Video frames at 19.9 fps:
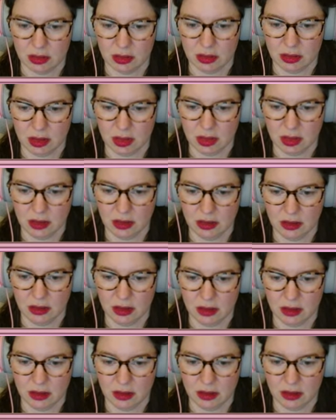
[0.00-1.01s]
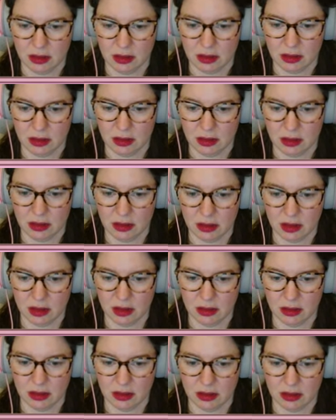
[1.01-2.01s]
Da, da, da,
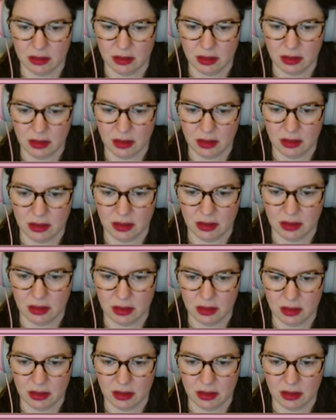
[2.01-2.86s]
da, da.